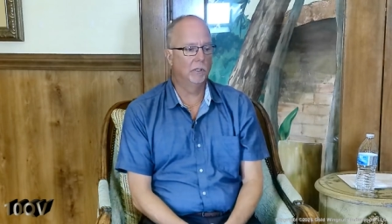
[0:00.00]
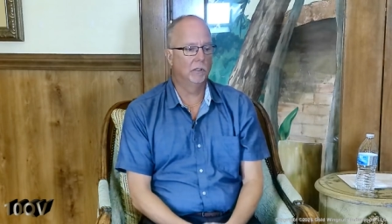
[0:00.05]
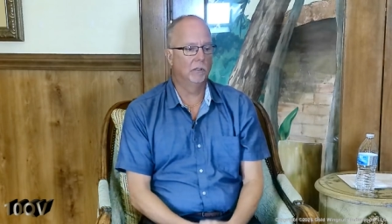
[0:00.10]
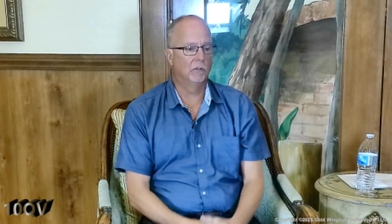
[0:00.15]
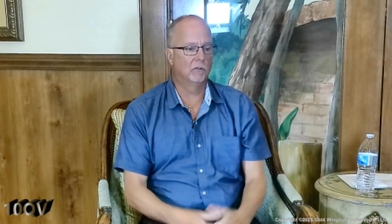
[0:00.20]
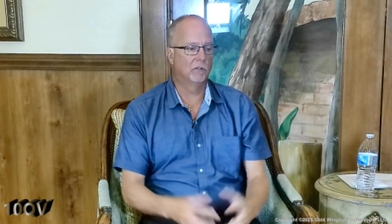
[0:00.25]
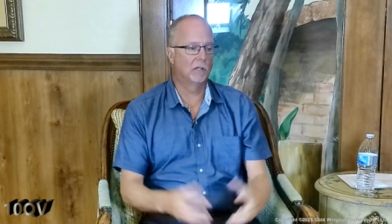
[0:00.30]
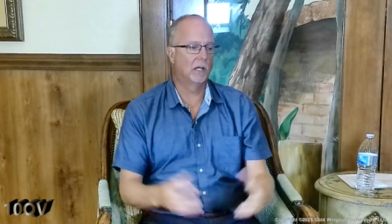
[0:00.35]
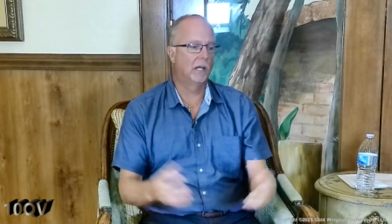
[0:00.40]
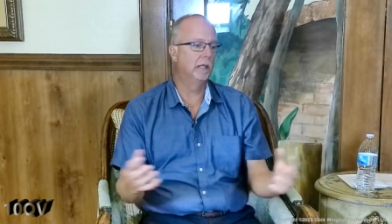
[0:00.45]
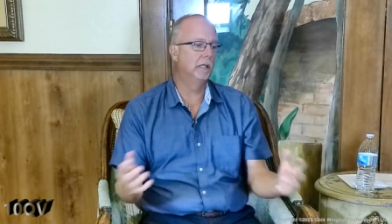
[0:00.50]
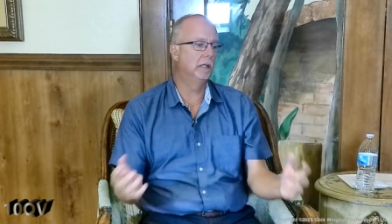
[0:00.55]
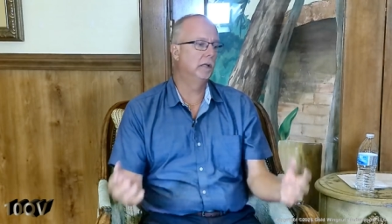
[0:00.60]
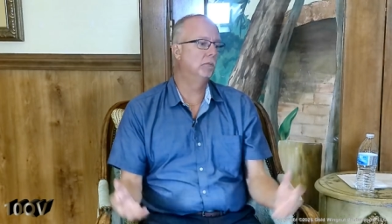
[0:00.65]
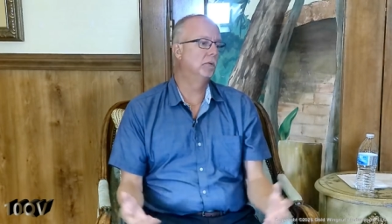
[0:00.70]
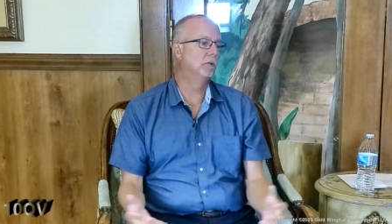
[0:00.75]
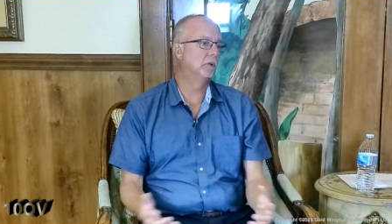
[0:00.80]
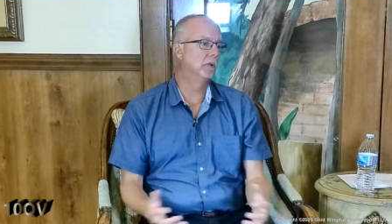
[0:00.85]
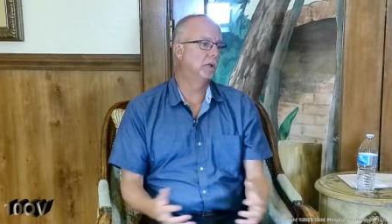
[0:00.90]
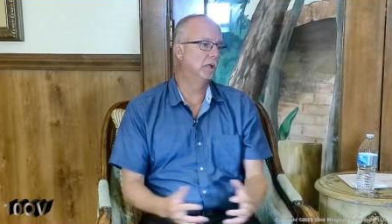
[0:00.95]
it's tied in
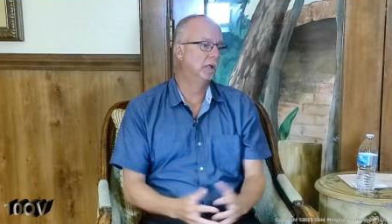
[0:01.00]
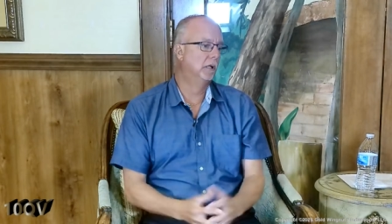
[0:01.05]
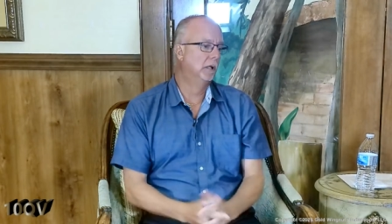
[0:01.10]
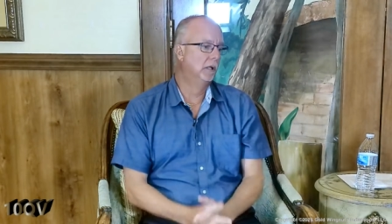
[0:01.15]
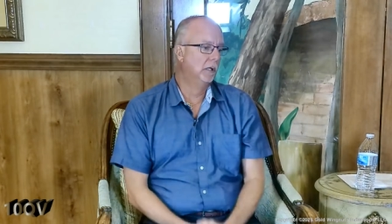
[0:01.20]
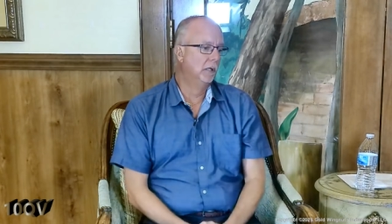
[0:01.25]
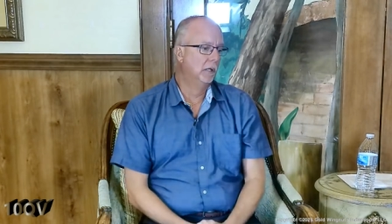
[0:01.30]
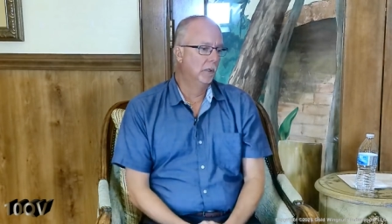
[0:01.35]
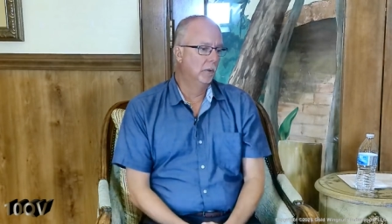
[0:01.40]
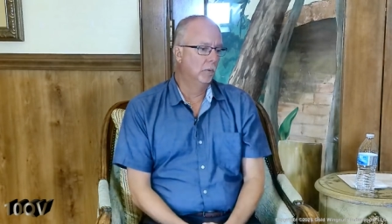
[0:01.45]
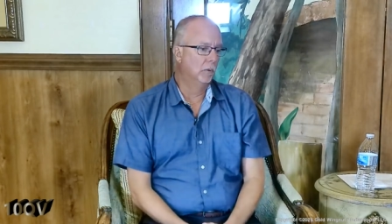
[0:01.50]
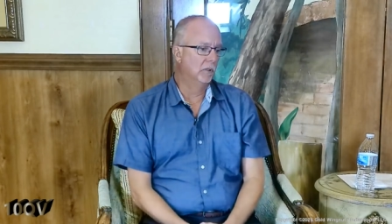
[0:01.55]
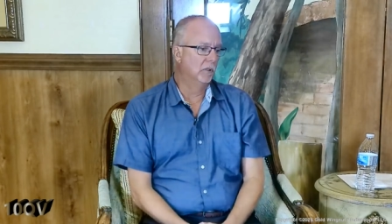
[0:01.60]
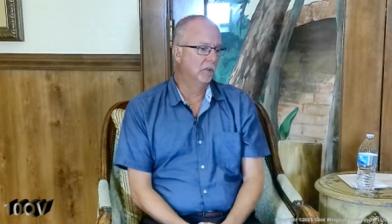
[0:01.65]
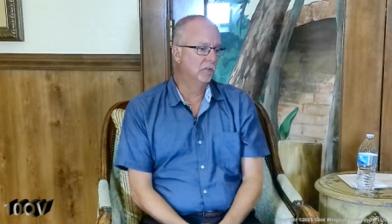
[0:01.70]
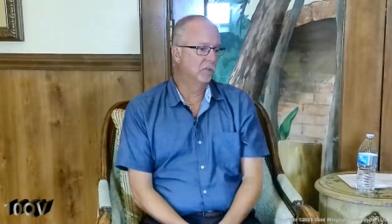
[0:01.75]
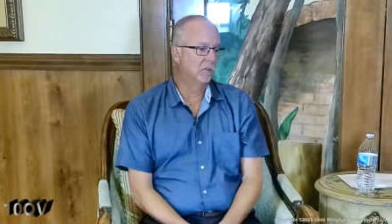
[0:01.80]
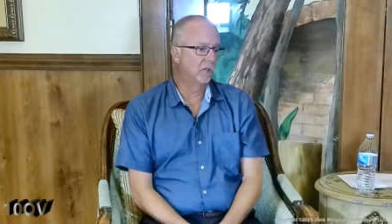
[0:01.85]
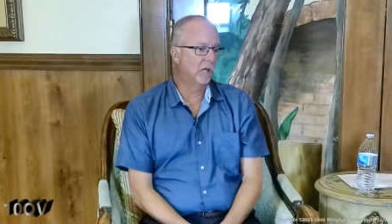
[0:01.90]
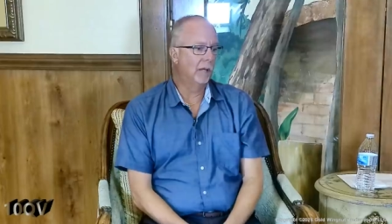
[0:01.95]
with the
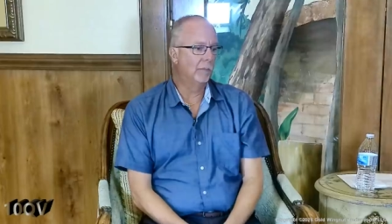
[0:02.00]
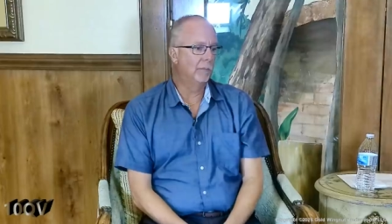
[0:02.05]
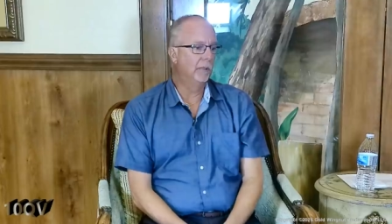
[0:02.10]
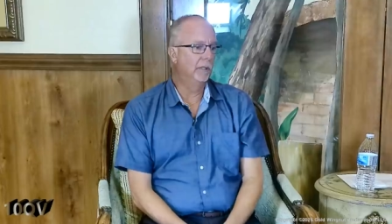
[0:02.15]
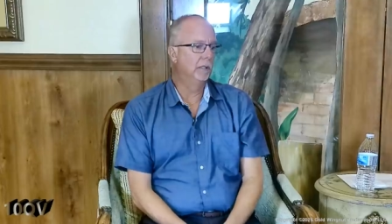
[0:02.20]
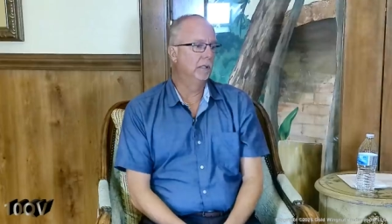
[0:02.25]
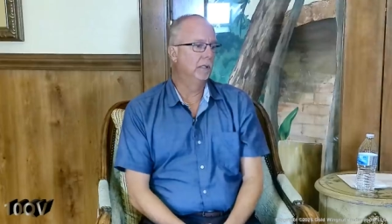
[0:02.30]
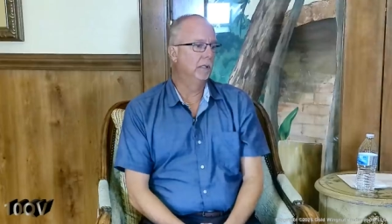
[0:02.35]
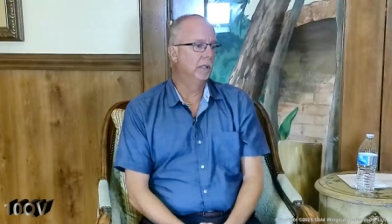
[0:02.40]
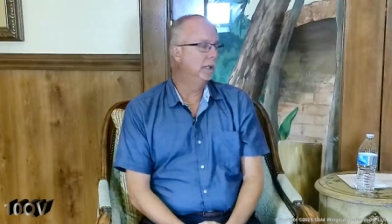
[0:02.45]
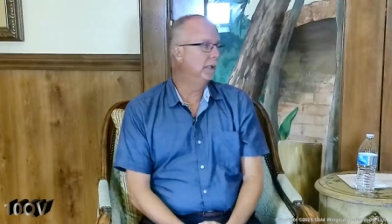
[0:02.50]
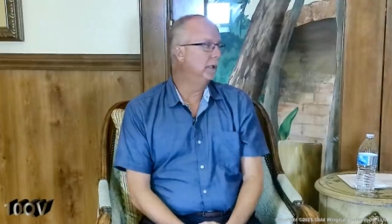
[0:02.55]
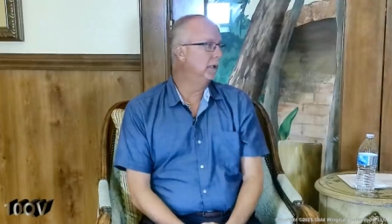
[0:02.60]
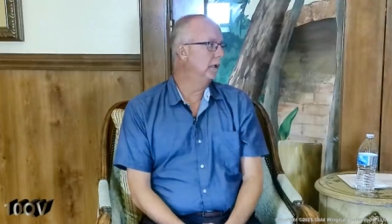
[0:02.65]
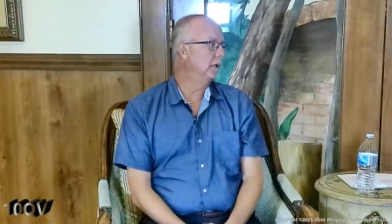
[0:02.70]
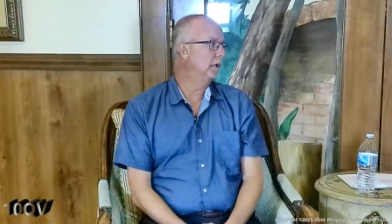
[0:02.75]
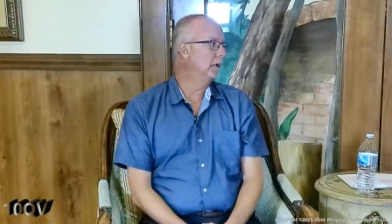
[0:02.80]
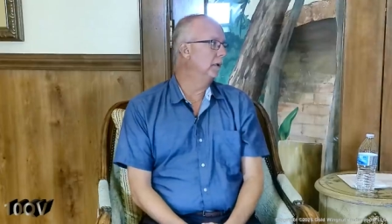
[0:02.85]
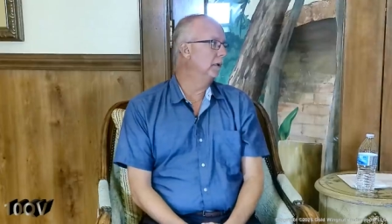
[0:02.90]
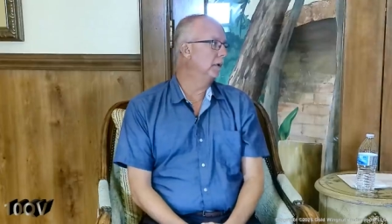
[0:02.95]
shopping and
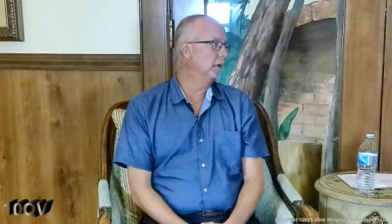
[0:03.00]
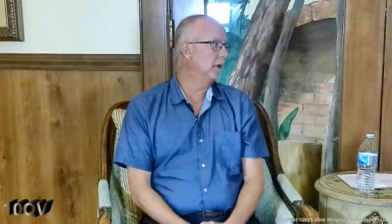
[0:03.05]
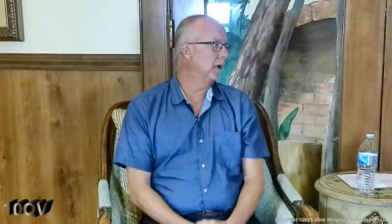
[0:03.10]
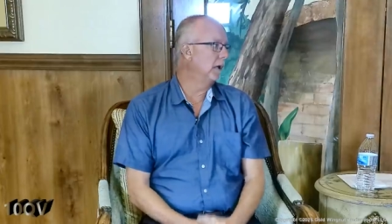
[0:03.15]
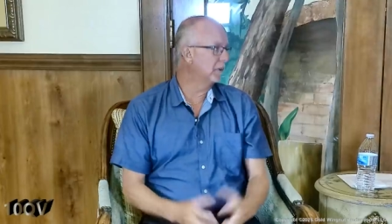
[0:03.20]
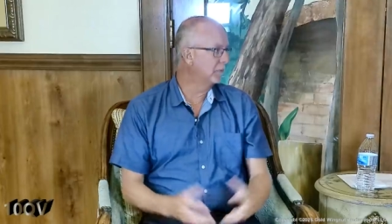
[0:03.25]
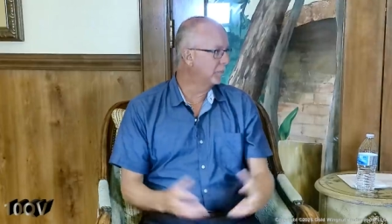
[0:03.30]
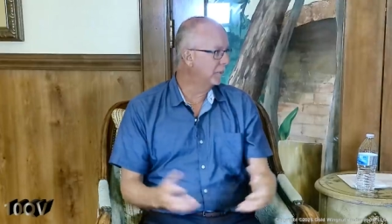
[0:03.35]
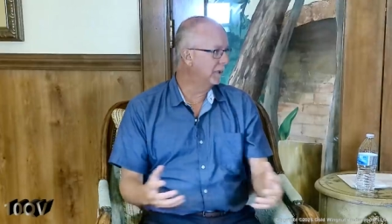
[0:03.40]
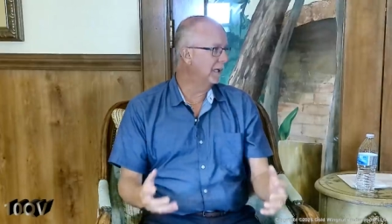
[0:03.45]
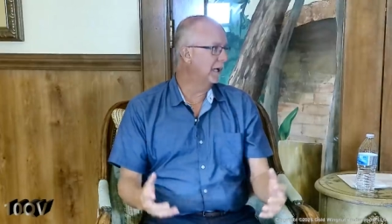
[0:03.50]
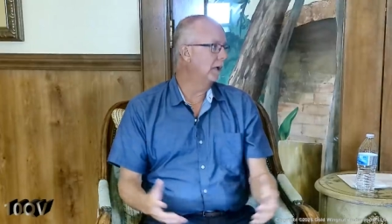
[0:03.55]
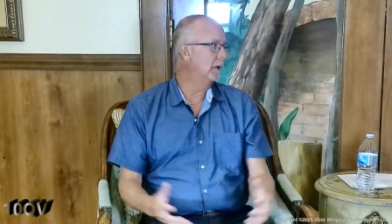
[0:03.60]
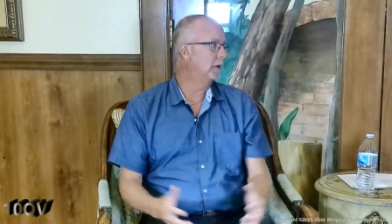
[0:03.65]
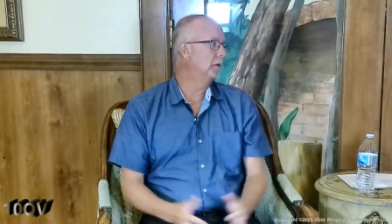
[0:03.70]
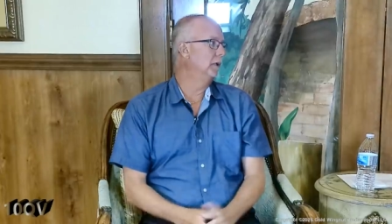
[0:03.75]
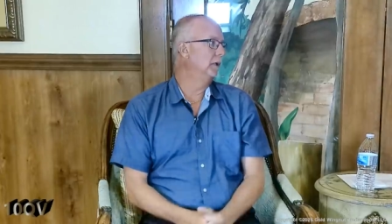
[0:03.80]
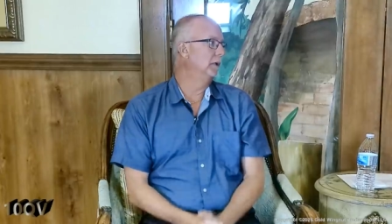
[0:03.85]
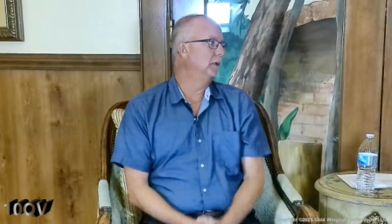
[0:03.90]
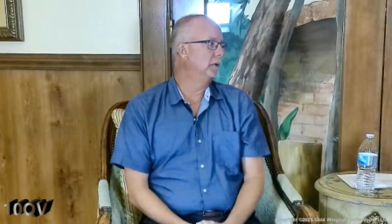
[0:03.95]
eating and
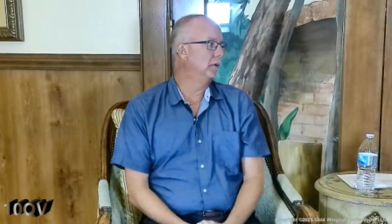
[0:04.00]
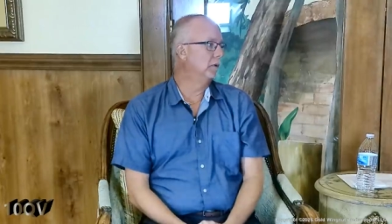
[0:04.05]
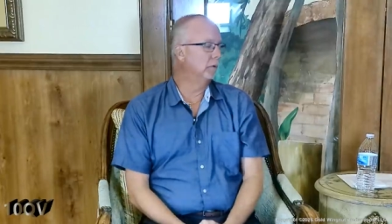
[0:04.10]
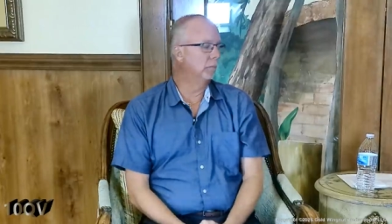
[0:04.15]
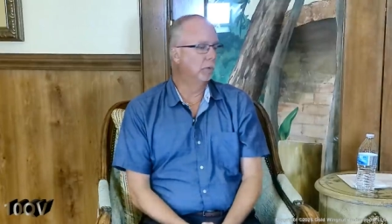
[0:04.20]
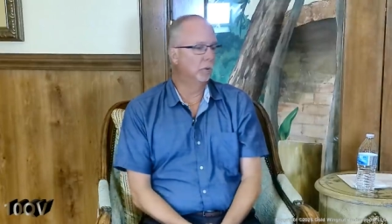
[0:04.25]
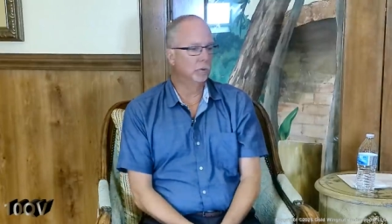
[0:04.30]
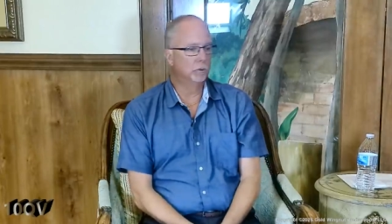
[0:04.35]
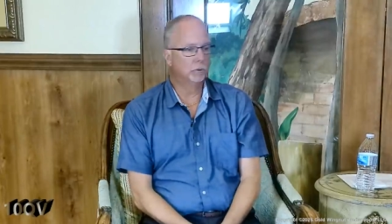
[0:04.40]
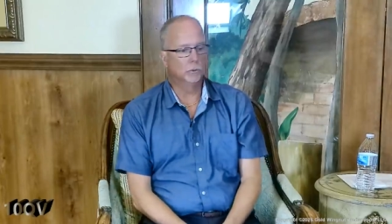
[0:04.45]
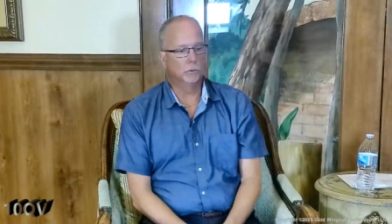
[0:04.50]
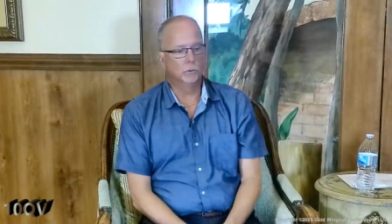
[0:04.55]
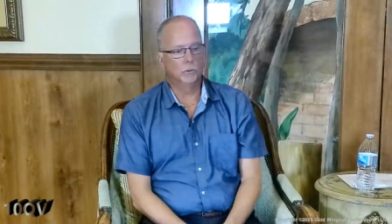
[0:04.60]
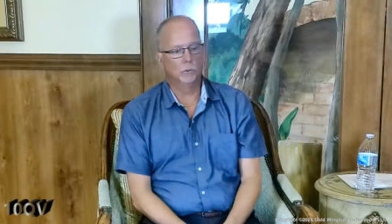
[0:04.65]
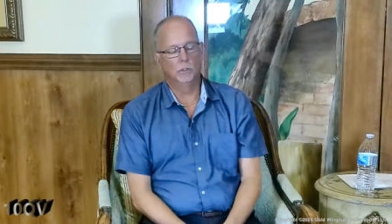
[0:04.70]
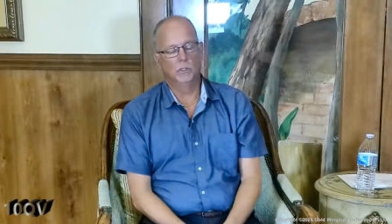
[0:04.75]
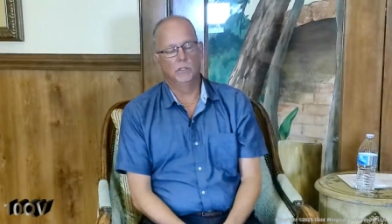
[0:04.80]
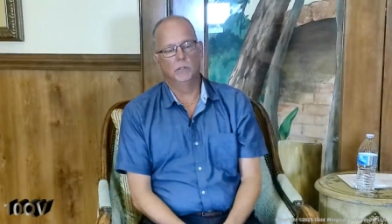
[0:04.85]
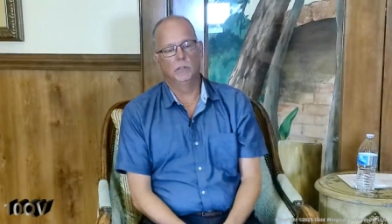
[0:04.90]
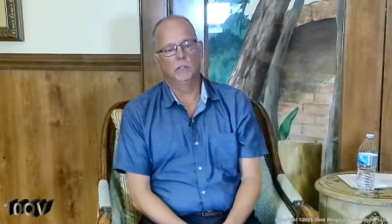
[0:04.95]
hospitality and commercial
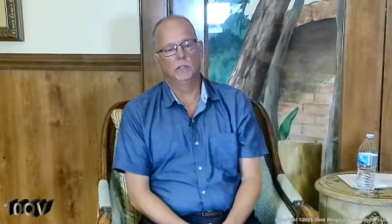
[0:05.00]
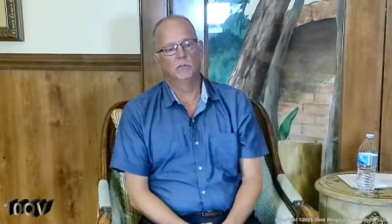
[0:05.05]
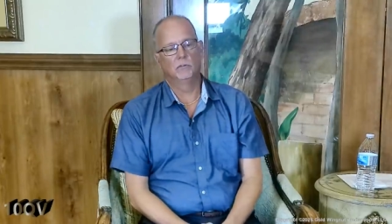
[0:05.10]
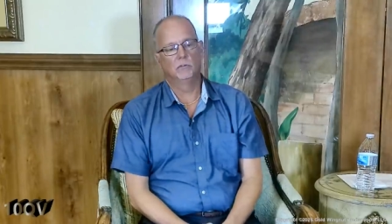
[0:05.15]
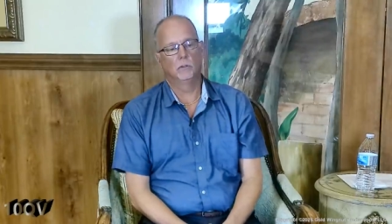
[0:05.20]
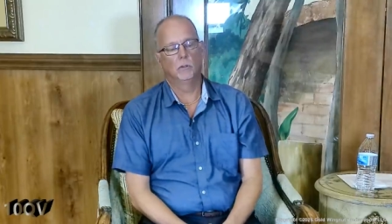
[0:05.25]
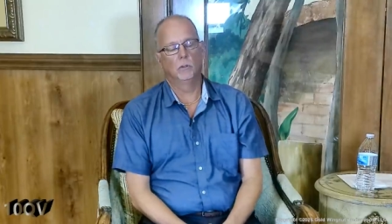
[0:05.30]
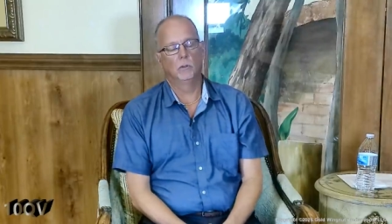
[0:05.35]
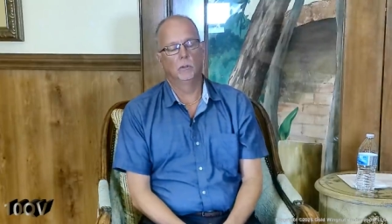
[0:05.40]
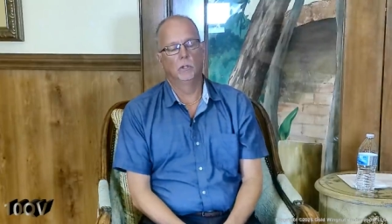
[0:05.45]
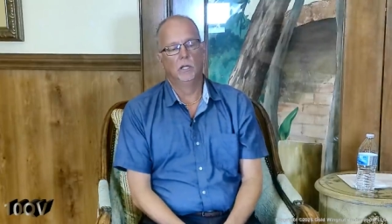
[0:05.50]
areas. So